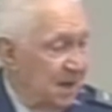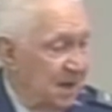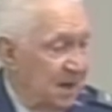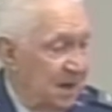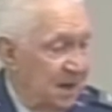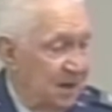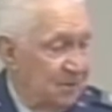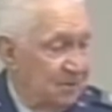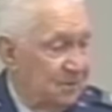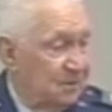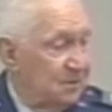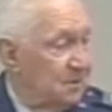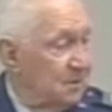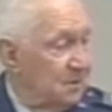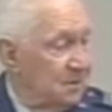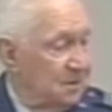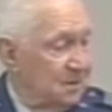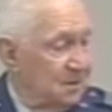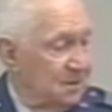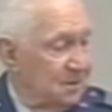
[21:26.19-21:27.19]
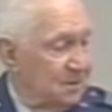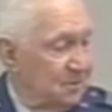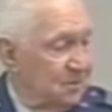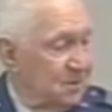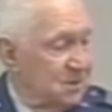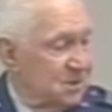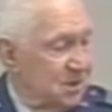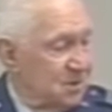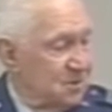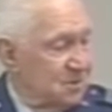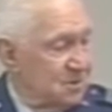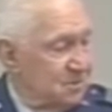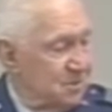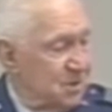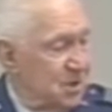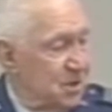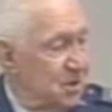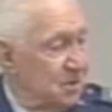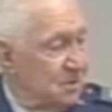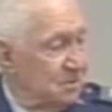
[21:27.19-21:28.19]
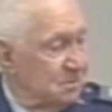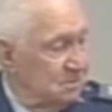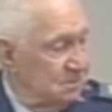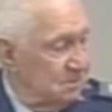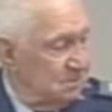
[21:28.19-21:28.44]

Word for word: and we saw some dirt,